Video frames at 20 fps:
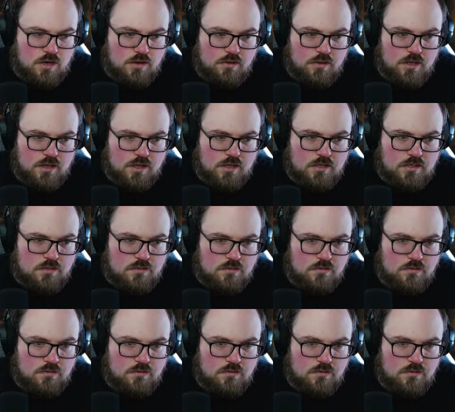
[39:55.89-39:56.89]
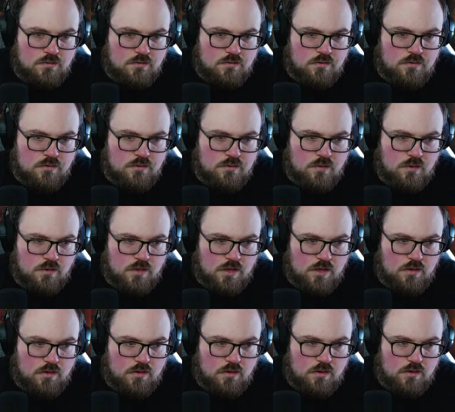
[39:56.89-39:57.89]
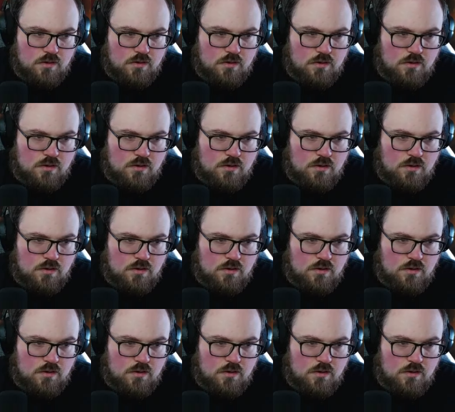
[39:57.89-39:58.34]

going to do this. Okay, good.